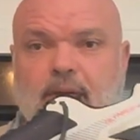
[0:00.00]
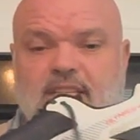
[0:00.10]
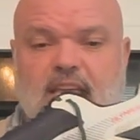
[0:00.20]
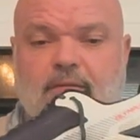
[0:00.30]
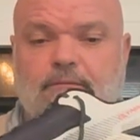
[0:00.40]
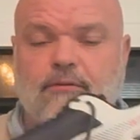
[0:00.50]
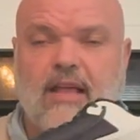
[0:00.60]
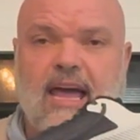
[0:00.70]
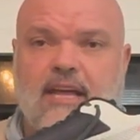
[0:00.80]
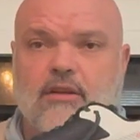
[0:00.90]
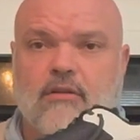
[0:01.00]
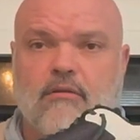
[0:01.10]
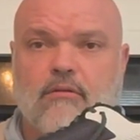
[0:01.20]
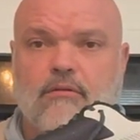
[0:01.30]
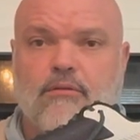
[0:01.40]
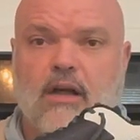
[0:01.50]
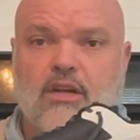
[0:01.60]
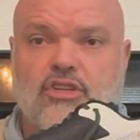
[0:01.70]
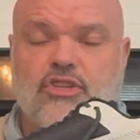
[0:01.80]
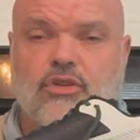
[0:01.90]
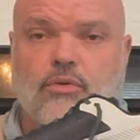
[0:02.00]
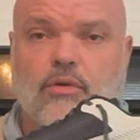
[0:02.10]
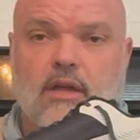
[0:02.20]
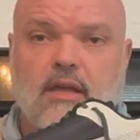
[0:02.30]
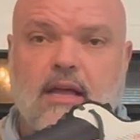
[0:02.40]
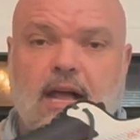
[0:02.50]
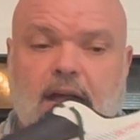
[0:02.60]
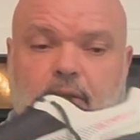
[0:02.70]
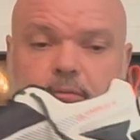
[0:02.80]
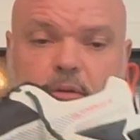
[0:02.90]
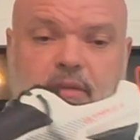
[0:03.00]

It's a flat shoe from the